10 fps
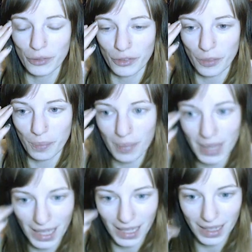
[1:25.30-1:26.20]
for
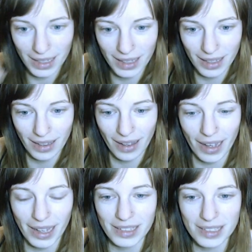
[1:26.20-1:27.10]
me,
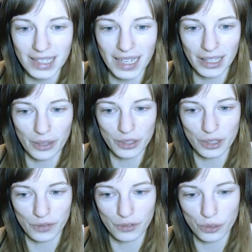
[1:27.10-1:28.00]
I can just hear loads
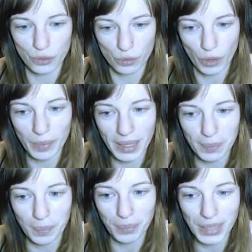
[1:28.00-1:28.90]
of
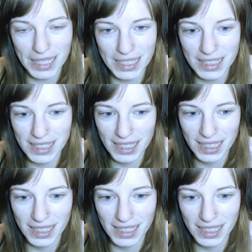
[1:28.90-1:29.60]
drumming beats.